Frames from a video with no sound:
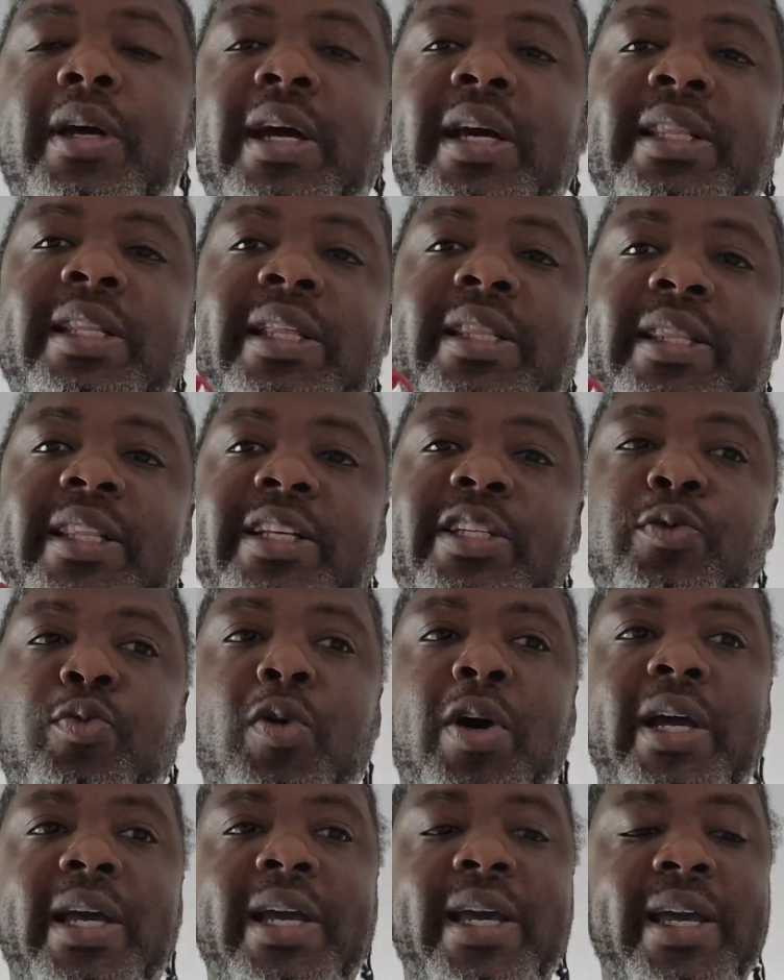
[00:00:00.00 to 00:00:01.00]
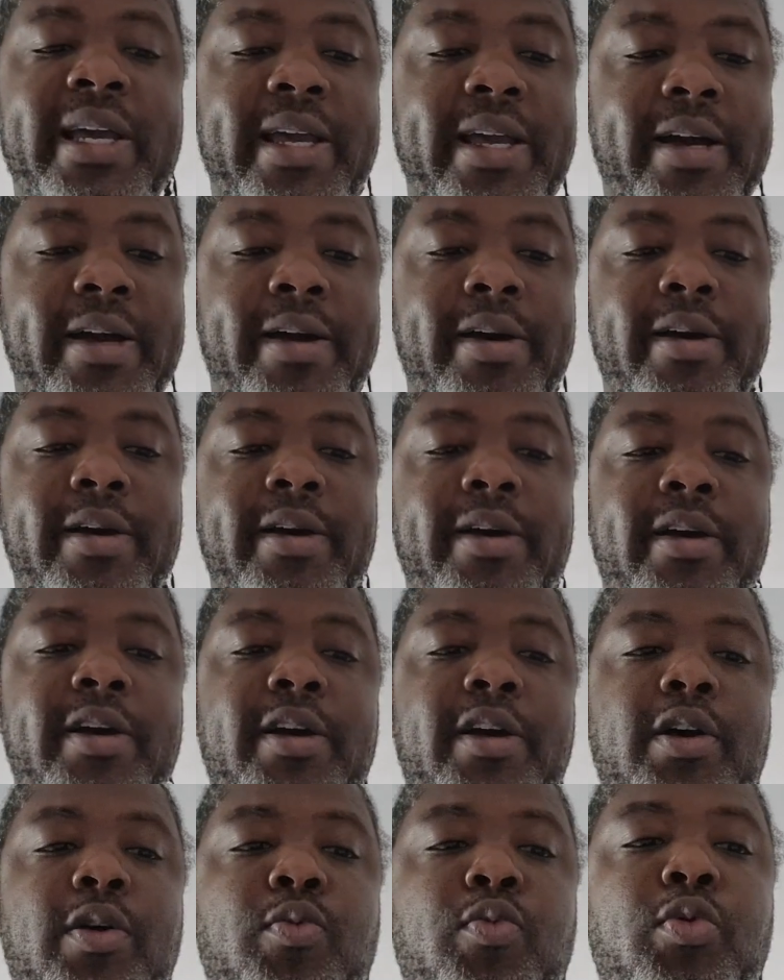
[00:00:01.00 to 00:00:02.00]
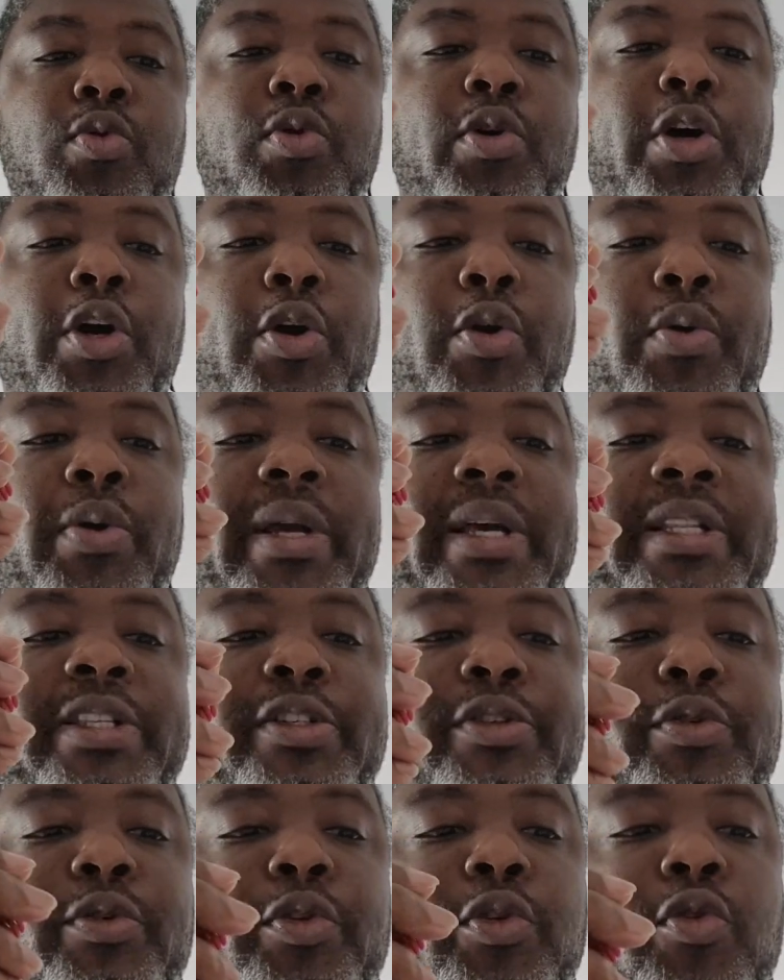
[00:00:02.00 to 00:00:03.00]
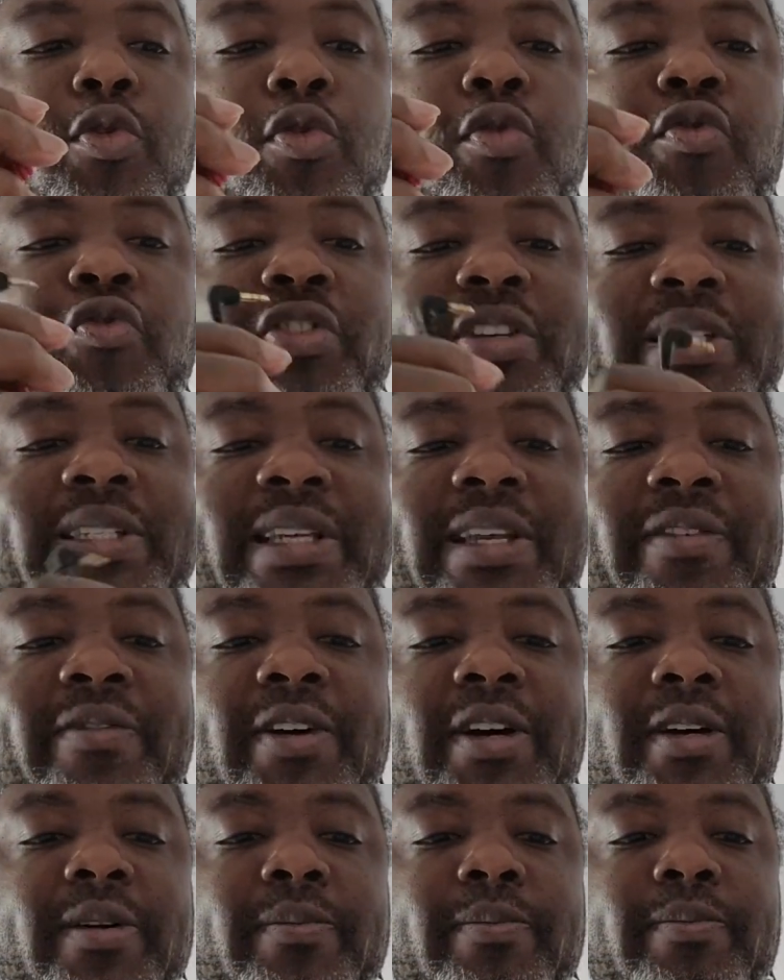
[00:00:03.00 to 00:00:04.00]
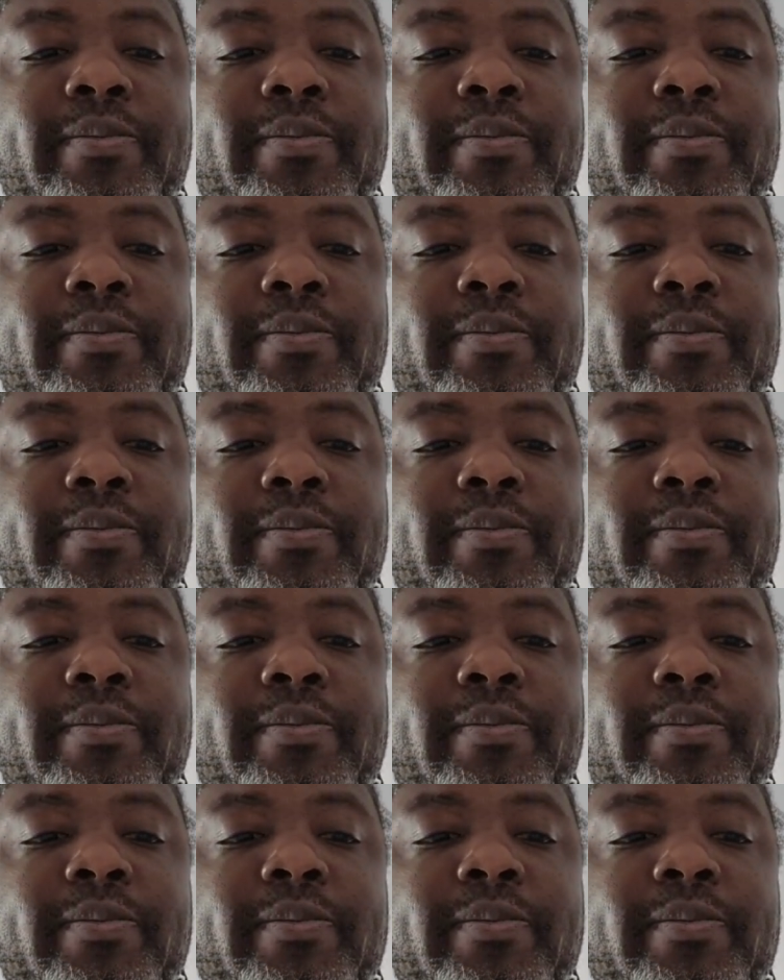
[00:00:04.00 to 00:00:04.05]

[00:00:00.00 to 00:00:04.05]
and then this wire here will go into your receiver,